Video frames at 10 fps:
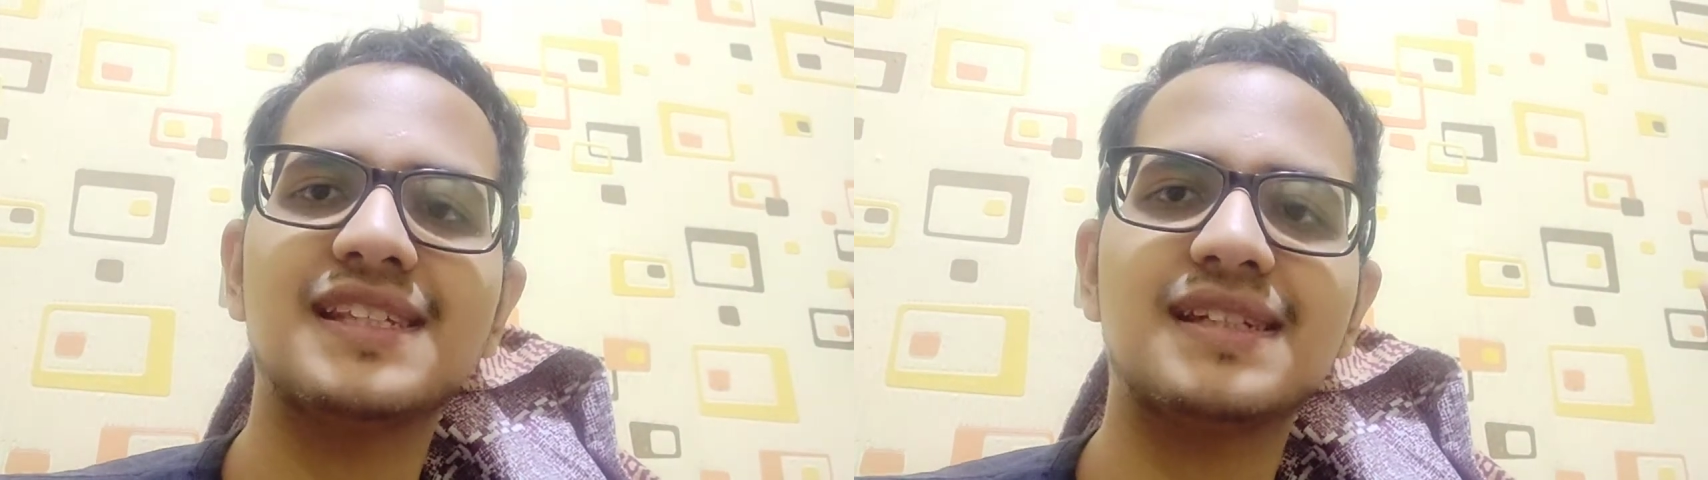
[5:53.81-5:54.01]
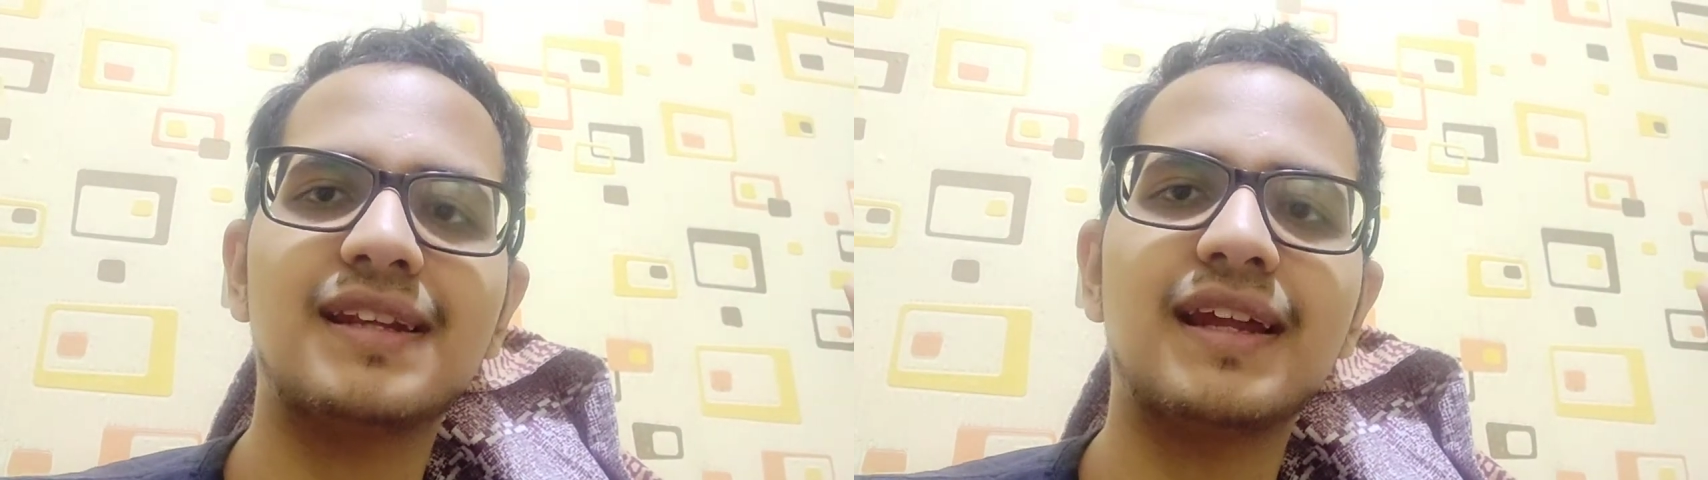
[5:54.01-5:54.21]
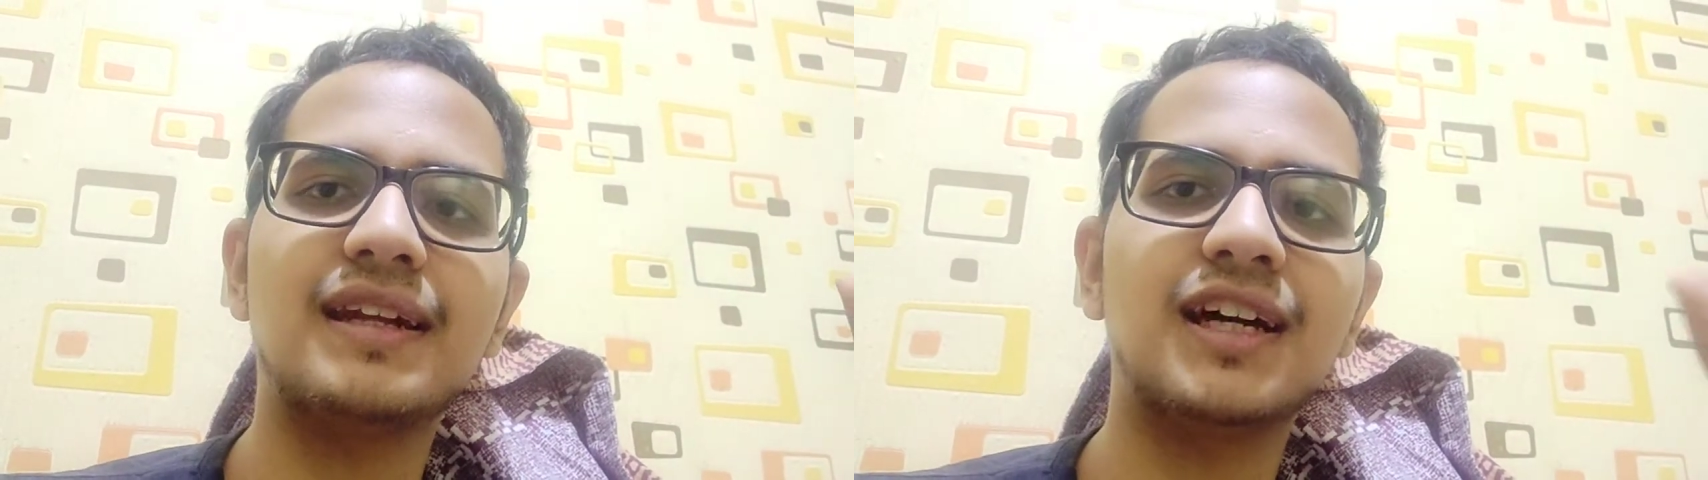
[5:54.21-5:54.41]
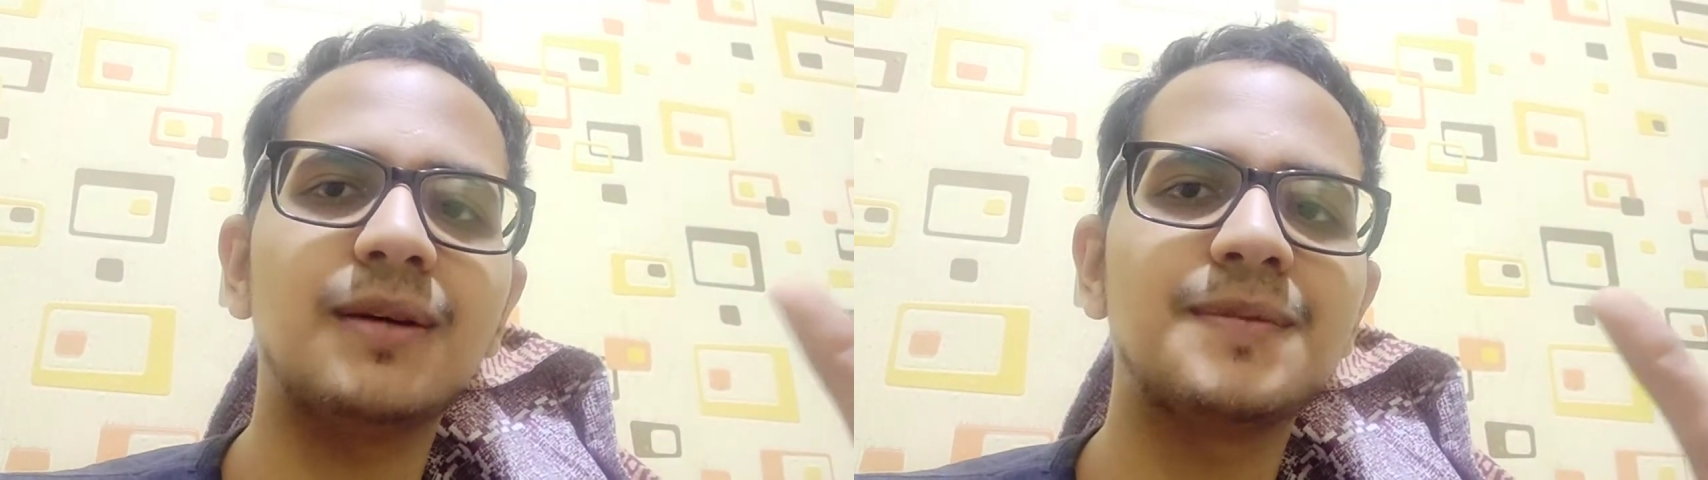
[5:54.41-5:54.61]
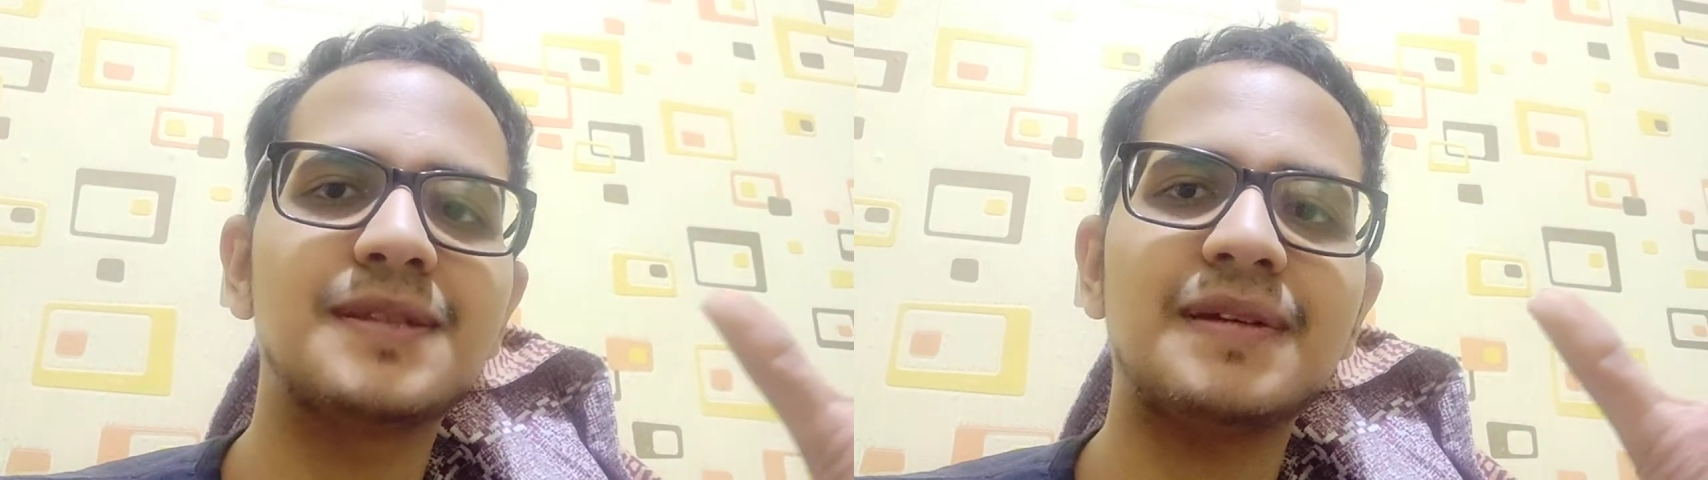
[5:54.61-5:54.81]
straight
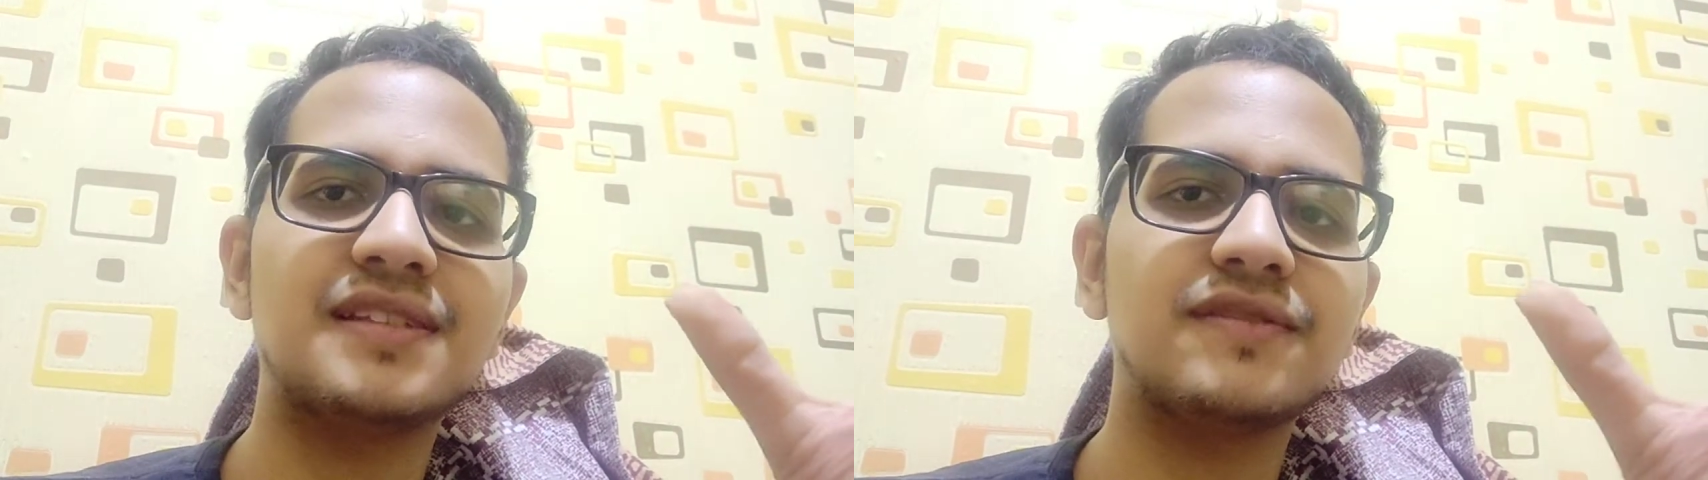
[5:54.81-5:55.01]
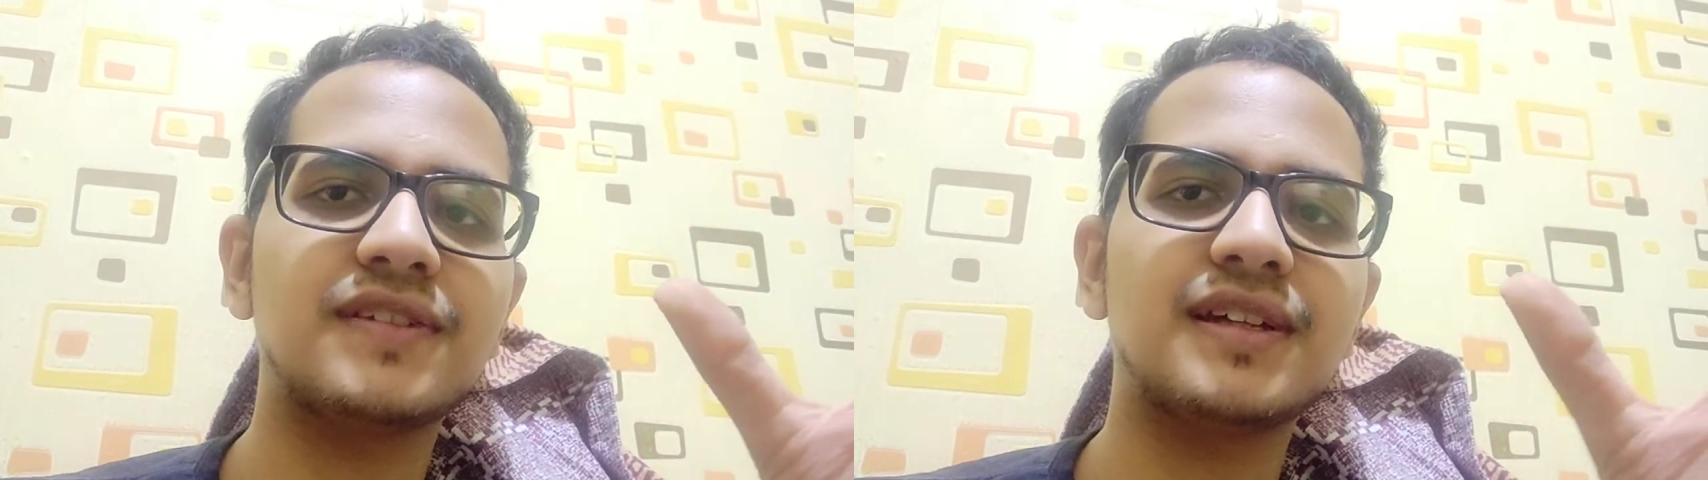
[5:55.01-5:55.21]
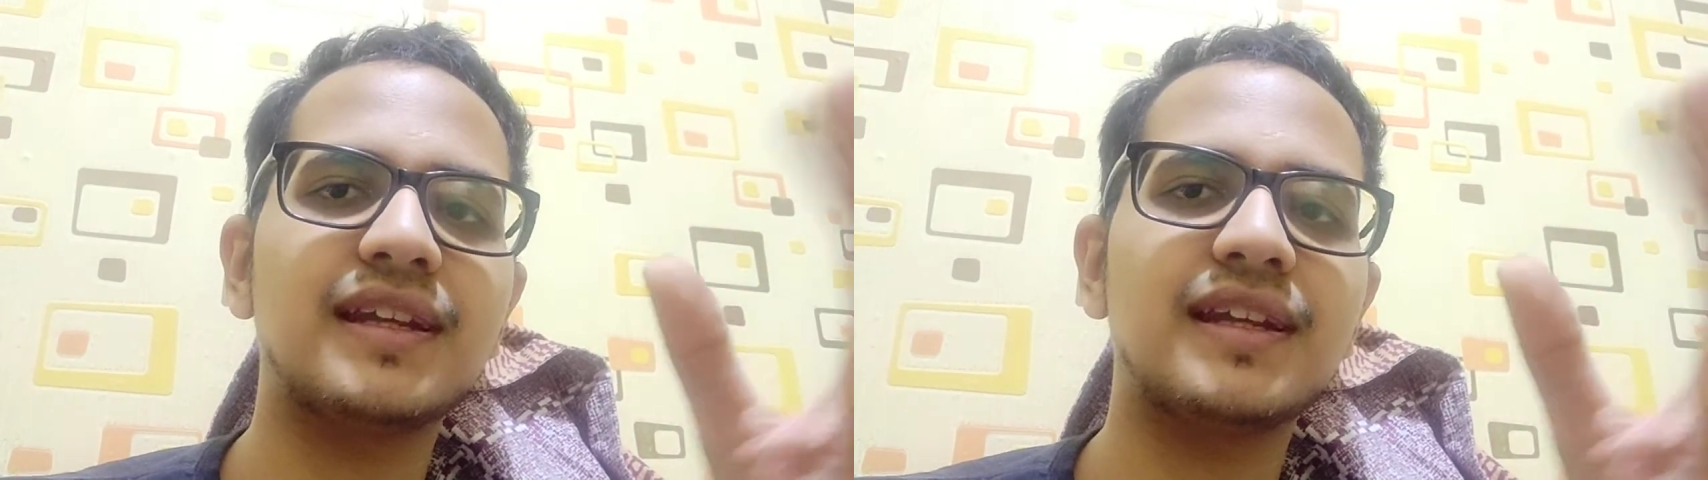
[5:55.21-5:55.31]
up specific,